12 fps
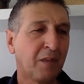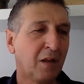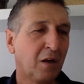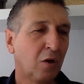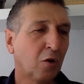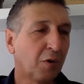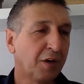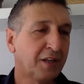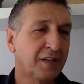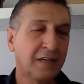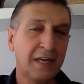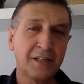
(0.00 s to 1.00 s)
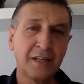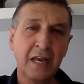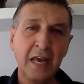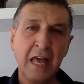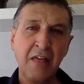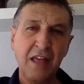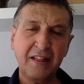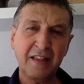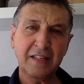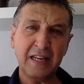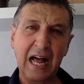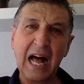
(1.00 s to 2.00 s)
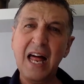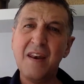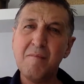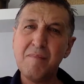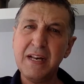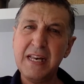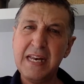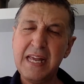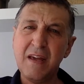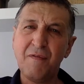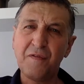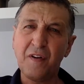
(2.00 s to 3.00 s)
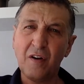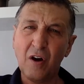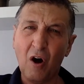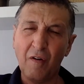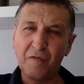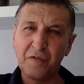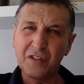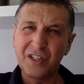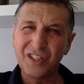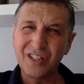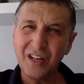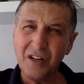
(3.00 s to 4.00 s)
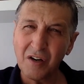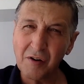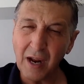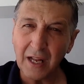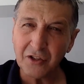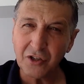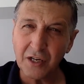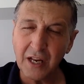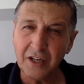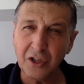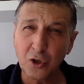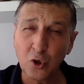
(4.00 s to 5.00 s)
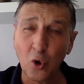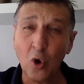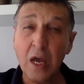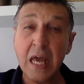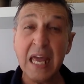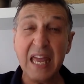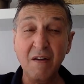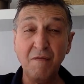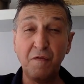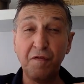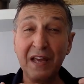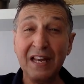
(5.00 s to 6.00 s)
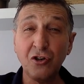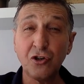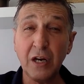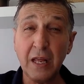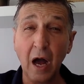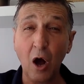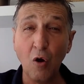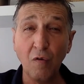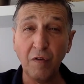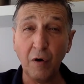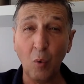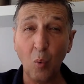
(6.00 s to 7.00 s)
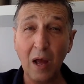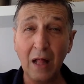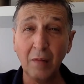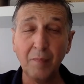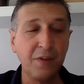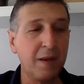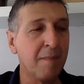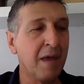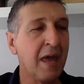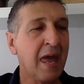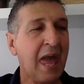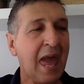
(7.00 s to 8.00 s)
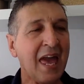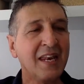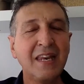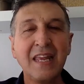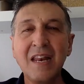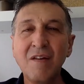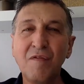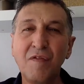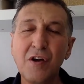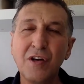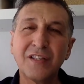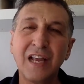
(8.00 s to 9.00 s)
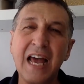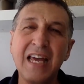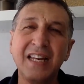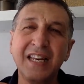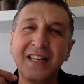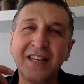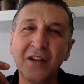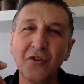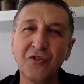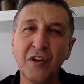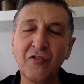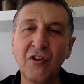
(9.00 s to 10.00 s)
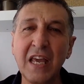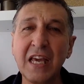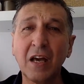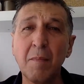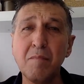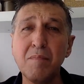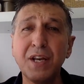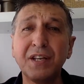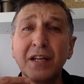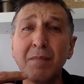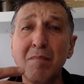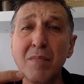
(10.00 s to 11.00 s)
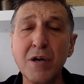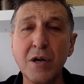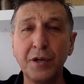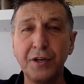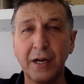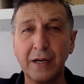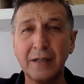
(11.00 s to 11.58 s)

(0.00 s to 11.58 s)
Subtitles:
Look what it says, that this unbelief of sin crouching at his door eventually overwhelmed him. And in verse 8, it tells us he committed murder.